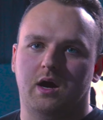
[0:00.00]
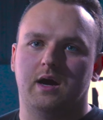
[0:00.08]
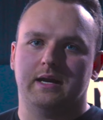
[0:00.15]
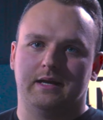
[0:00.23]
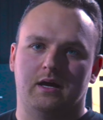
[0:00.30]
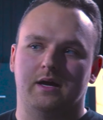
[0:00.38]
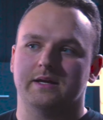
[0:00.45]
I
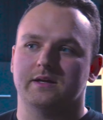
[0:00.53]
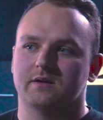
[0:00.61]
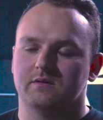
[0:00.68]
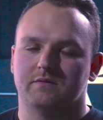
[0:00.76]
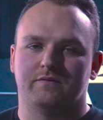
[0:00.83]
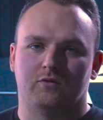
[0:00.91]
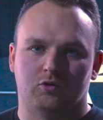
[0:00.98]

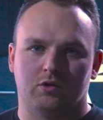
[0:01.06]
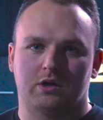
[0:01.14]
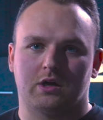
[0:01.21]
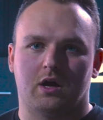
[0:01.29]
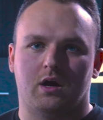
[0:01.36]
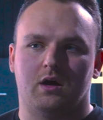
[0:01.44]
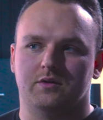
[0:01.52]
like for a
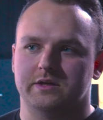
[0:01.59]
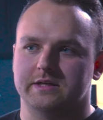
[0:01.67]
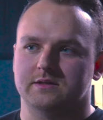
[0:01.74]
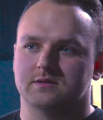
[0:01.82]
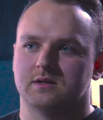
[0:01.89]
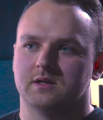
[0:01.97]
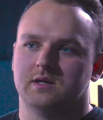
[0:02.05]
car that
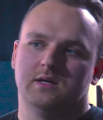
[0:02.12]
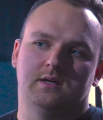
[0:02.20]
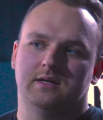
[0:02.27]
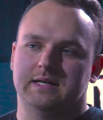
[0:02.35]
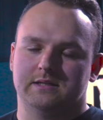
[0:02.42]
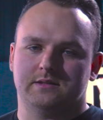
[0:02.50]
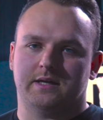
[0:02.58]
is,
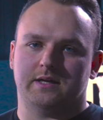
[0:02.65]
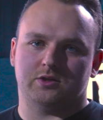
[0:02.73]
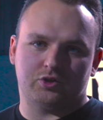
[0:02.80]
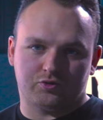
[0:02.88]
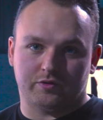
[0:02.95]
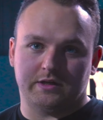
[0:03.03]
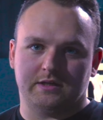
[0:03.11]
let's say, a
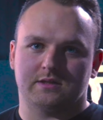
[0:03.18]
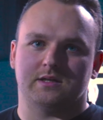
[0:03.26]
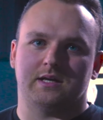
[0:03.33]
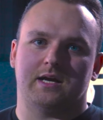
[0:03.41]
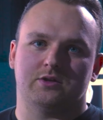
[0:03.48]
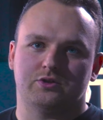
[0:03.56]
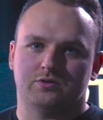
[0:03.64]
street
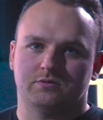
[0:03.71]
slash,